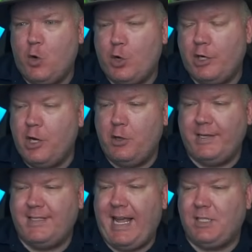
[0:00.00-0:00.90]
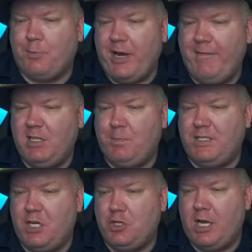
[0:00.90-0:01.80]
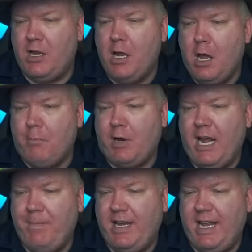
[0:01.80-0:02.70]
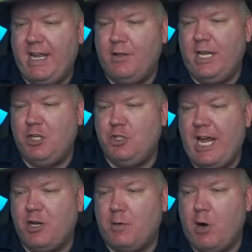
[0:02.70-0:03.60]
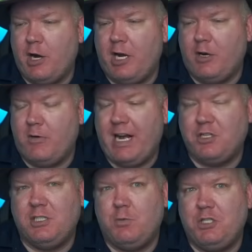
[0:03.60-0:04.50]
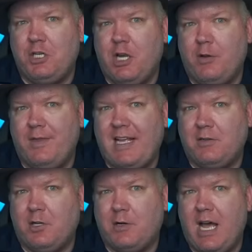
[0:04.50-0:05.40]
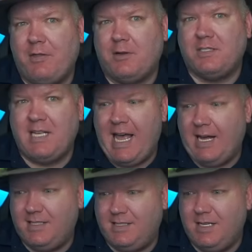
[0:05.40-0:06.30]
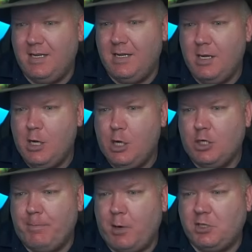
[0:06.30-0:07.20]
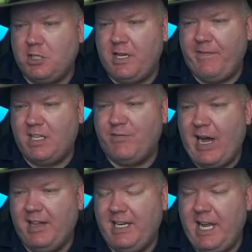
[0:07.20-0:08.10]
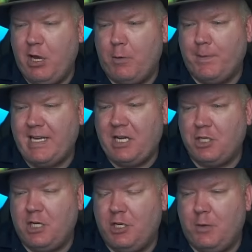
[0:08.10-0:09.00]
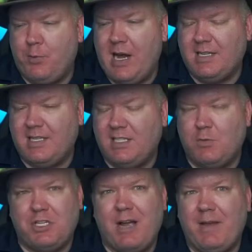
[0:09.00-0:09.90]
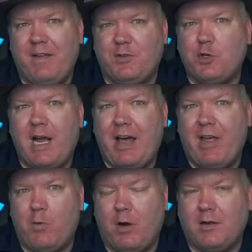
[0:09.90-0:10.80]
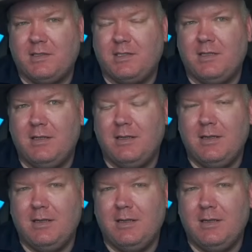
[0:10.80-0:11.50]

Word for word: The order noted the state's previous position prohibiting the gender marker corrections, which you know that they're not, they're sex, to birth certificates violate equal protection and due process, which I'm not even sure how that works.